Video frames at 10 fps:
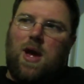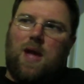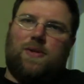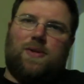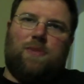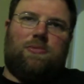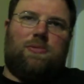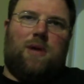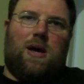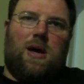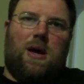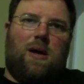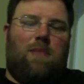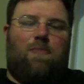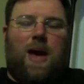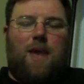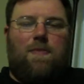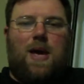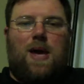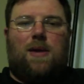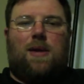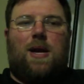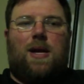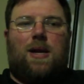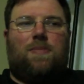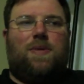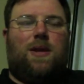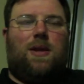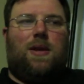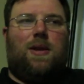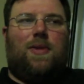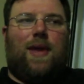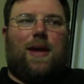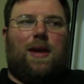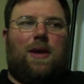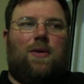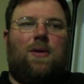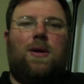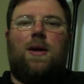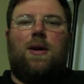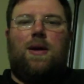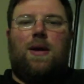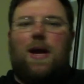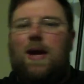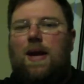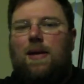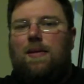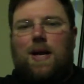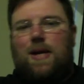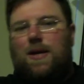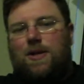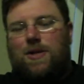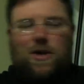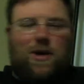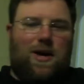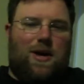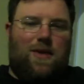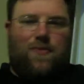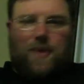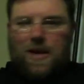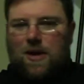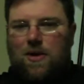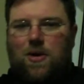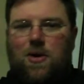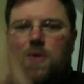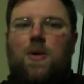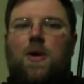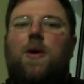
And and Batman kind of comes in and is like, hey, knock this shit off. We gotta go.